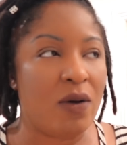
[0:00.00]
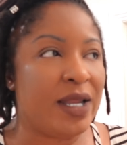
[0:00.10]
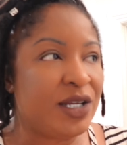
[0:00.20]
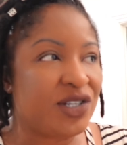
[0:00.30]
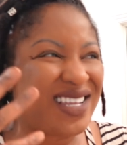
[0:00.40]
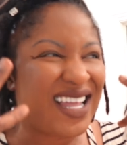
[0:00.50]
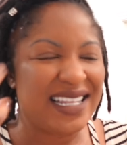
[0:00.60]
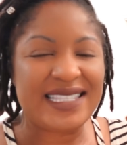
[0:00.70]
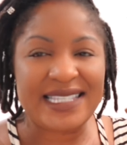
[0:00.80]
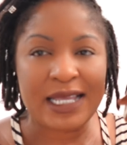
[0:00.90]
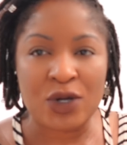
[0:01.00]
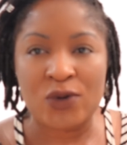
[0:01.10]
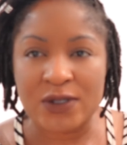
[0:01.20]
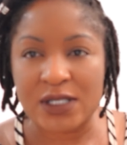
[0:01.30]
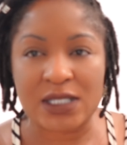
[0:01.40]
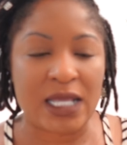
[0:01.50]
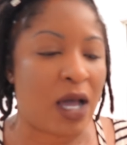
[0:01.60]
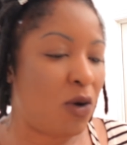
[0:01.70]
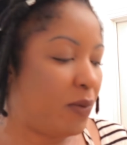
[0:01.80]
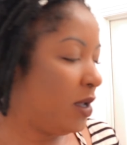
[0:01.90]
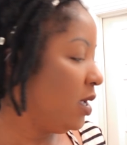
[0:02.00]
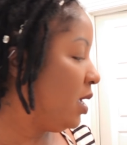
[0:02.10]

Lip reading: And it just kind of tingles the scalp.